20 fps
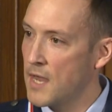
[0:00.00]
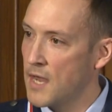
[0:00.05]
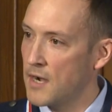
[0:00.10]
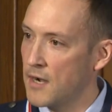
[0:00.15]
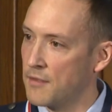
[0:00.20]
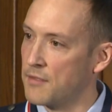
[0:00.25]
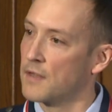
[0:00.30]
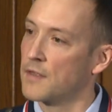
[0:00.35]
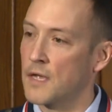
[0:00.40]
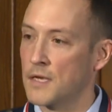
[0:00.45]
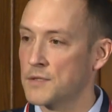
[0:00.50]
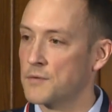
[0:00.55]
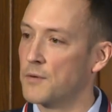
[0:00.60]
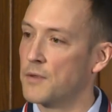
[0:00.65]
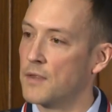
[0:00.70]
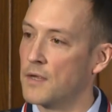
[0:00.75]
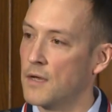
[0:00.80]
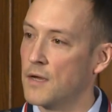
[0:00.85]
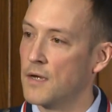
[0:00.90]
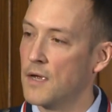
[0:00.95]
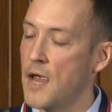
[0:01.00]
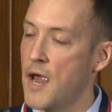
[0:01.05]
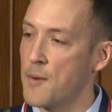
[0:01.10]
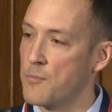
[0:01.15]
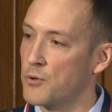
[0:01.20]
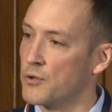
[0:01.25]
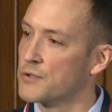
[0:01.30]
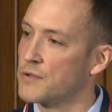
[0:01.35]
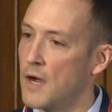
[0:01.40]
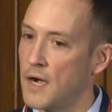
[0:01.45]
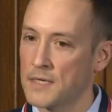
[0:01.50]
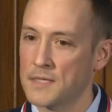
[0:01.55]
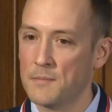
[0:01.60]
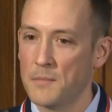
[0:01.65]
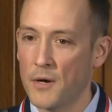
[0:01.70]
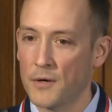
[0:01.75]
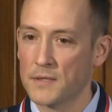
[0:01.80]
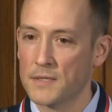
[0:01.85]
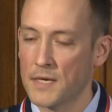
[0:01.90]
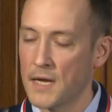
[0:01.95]
And I think that's what the Admiral talked
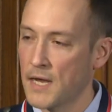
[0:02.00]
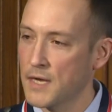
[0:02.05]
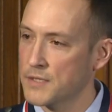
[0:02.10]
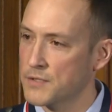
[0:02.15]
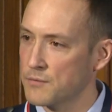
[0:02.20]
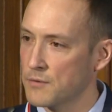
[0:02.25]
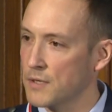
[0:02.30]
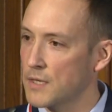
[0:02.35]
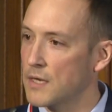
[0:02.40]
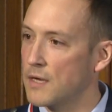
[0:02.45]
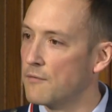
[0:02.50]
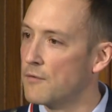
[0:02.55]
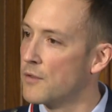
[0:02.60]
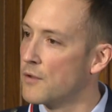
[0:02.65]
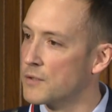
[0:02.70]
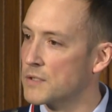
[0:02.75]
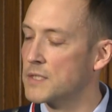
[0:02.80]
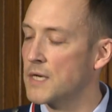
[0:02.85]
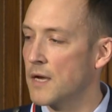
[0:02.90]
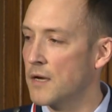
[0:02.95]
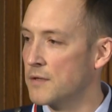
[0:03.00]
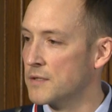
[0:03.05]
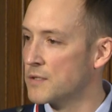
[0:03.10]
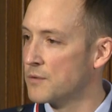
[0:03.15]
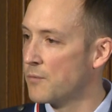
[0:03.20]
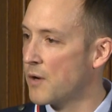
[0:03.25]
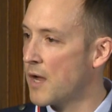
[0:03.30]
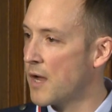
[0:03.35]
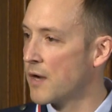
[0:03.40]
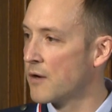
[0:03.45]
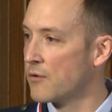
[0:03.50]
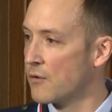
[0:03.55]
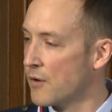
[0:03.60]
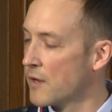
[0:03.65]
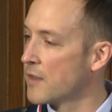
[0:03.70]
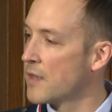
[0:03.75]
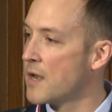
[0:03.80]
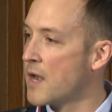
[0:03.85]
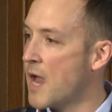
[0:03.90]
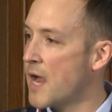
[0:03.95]
about today, is really giving those talents away and
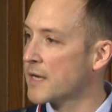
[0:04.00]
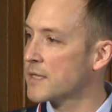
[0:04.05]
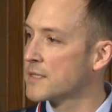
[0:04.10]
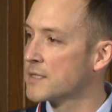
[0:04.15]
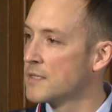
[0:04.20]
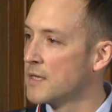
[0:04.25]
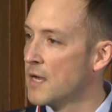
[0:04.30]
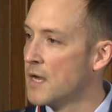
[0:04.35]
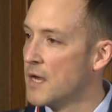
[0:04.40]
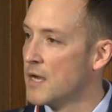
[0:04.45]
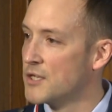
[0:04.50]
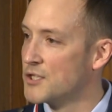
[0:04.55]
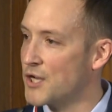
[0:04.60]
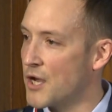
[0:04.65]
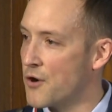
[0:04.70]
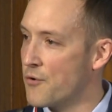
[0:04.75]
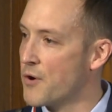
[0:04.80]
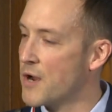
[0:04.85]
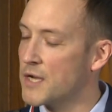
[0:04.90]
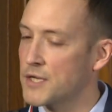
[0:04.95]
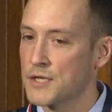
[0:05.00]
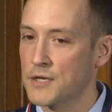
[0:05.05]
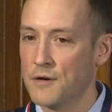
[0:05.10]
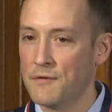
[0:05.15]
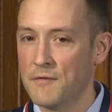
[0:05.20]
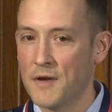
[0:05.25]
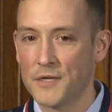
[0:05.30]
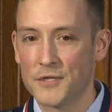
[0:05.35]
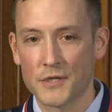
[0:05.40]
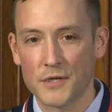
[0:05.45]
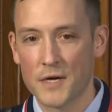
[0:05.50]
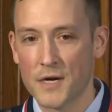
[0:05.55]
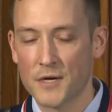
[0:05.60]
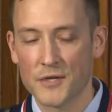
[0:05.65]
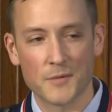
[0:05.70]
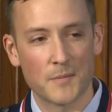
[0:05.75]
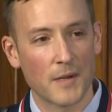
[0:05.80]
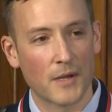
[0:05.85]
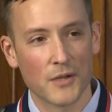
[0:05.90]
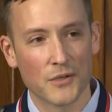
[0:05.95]
growing the next generation of
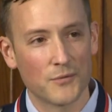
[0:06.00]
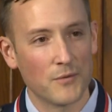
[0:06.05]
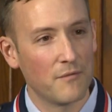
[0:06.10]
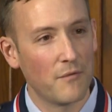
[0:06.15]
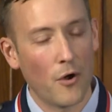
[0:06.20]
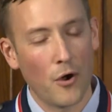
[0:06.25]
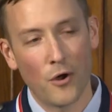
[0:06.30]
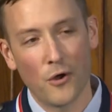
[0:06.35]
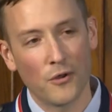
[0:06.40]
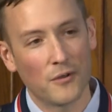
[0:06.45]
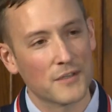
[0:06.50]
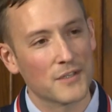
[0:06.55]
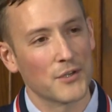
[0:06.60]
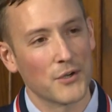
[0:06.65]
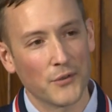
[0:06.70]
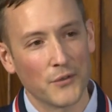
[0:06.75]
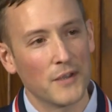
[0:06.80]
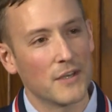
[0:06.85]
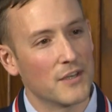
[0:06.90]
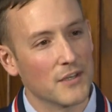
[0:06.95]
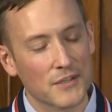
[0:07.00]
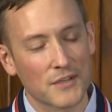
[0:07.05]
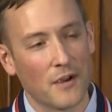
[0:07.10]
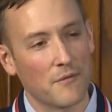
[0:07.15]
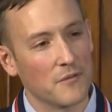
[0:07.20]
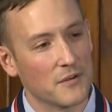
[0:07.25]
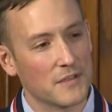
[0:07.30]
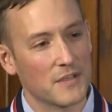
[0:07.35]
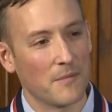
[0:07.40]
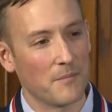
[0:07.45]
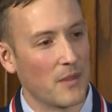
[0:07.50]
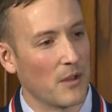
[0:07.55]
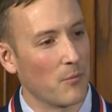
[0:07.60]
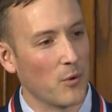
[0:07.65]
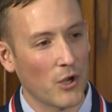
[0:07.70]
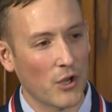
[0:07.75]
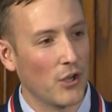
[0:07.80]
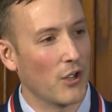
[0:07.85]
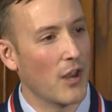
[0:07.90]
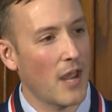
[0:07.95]
engineers, because we've all certainly discovered something
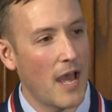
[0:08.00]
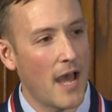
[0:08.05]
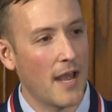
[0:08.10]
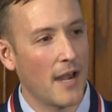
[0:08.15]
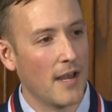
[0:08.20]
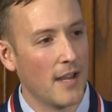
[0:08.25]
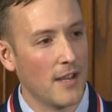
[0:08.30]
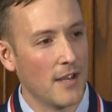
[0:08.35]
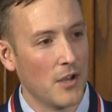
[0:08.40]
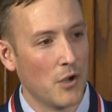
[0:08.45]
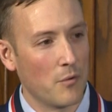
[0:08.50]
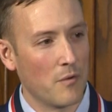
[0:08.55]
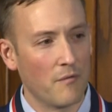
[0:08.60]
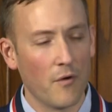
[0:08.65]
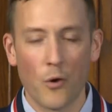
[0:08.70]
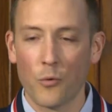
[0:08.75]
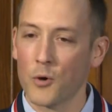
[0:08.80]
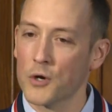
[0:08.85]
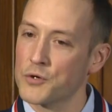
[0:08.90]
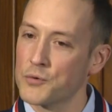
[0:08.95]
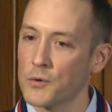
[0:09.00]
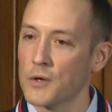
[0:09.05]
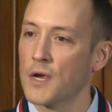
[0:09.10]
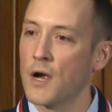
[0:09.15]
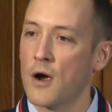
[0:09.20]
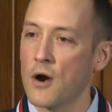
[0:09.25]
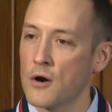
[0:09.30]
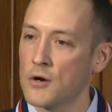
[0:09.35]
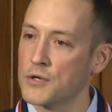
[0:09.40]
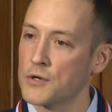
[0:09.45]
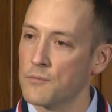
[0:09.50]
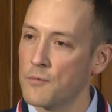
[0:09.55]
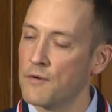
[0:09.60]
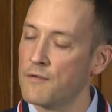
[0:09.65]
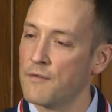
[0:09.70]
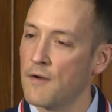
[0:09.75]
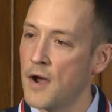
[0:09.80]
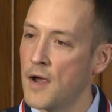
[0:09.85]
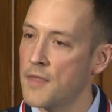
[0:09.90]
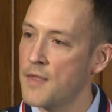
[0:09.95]
we're good at. We've all worked really hard to
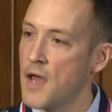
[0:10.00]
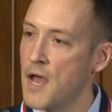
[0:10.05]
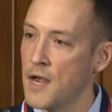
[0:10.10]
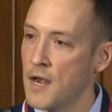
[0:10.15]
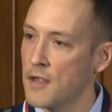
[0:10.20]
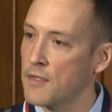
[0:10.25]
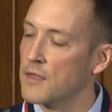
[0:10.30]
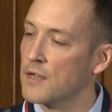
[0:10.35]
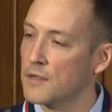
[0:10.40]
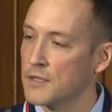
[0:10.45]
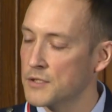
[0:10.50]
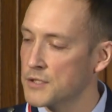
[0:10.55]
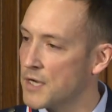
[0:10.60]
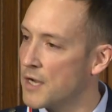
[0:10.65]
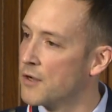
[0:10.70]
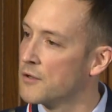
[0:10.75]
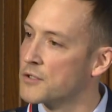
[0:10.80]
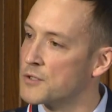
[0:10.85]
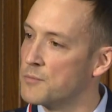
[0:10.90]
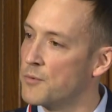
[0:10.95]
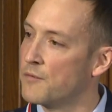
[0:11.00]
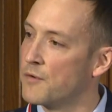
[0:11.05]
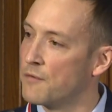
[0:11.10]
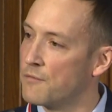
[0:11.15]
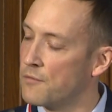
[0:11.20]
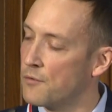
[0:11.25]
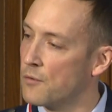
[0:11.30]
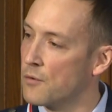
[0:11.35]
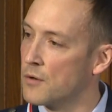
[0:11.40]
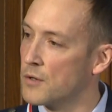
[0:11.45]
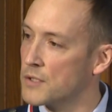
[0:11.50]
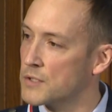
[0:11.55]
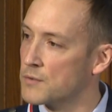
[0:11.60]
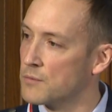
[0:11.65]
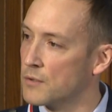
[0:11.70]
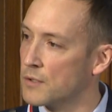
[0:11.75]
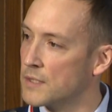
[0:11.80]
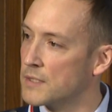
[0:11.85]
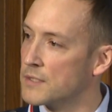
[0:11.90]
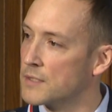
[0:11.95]
refine that, and I think the challenge moving forward is
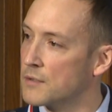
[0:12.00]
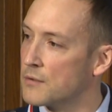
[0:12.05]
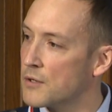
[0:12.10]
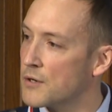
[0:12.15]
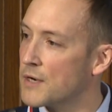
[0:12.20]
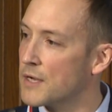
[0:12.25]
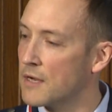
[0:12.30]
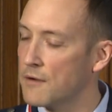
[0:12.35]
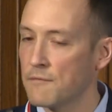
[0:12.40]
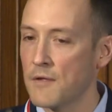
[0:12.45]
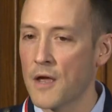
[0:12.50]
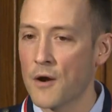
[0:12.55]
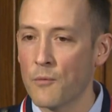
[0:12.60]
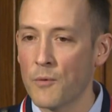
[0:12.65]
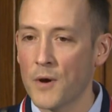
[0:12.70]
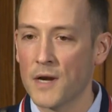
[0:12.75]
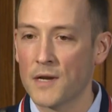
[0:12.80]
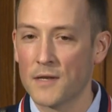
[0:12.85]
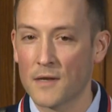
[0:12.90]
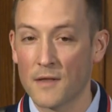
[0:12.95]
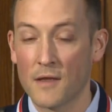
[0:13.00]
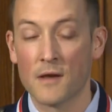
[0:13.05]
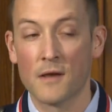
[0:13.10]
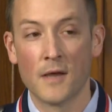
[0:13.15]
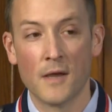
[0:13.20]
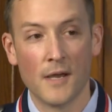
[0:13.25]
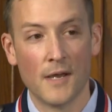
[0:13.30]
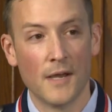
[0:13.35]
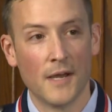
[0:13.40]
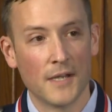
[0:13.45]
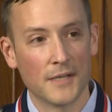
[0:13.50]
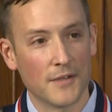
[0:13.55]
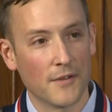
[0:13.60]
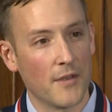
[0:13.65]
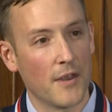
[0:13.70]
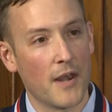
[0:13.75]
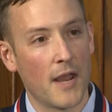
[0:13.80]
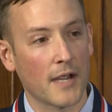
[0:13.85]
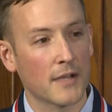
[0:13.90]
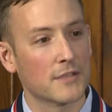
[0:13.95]
really to learn to give that away to the, to
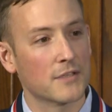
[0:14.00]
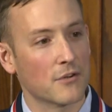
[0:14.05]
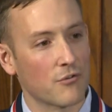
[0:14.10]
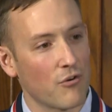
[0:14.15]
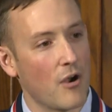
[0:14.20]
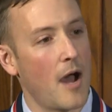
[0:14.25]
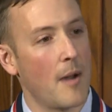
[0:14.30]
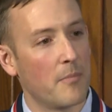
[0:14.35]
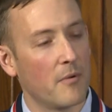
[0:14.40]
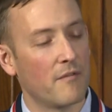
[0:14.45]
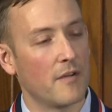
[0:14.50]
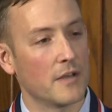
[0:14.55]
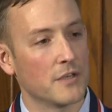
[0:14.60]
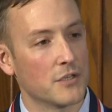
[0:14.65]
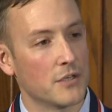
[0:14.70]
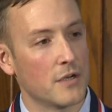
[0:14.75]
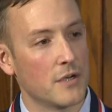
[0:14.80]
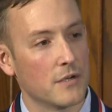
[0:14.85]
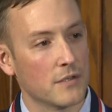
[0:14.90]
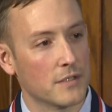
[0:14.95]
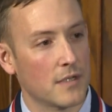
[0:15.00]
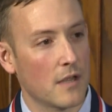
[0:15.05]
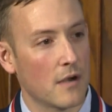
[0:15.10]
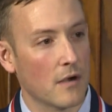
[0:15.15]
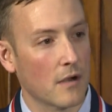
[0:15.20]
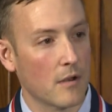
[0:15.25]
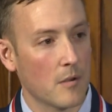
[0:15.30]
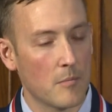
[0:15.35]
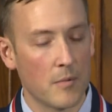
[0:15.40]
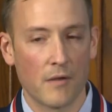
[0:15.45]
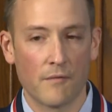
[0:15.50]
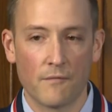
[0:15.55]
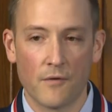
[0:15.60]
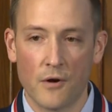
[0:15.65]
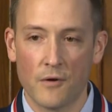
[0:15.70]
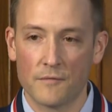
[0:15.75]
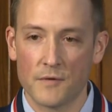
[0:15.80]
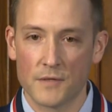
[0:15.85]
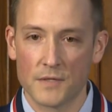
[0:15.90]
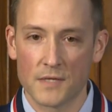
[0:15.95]
the next crop of engineers that are gonna be
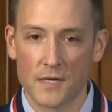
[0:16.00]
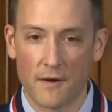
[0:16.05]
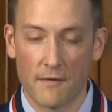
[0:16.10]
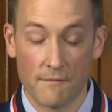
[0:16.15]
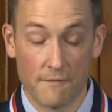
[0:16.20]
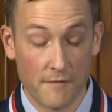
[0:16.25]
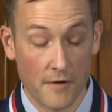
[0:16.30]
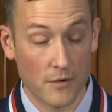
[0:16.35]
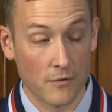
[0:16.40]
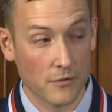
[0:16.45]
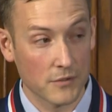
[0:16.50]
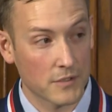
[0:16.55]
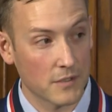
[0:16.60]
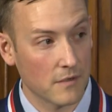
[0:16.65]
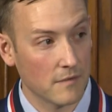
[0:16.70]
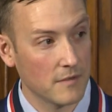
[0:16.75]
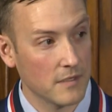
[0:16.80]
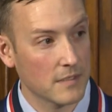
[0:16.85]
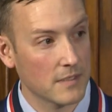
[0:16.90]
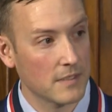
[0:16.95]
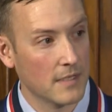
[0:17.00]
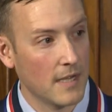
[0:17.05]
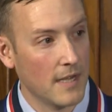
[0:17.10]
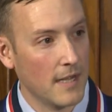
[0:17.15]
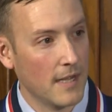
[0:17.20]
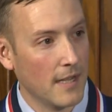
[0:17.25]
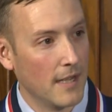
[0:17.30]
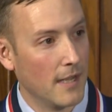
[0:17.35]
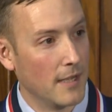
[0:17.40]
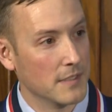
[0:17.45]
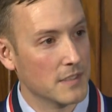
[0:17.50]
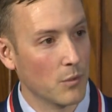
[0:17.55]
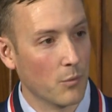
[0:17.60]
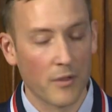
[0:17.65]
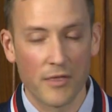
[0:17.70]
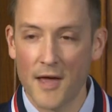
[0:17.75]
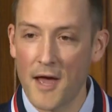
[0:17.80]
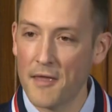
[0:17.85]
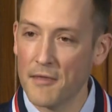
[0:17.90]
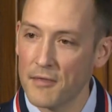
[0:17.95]
involved in federal service. Uh, so
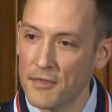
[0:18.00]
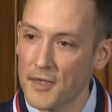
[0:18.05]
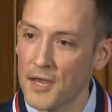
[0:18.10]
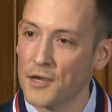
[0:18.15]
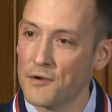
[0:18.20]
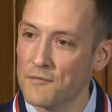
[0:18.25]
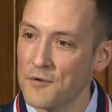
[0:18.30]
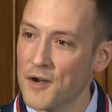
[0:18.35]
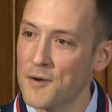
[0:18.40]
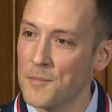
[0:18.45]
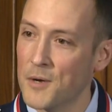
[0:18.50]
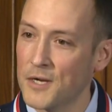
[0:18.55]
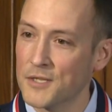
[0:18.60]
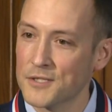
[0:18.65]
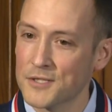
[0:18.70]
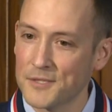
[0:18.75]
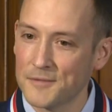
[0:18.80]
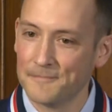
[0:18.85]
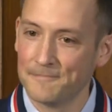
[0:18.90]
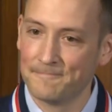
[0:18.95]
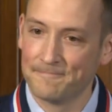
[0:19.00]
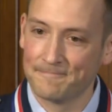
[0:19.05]
with that, thank you very much.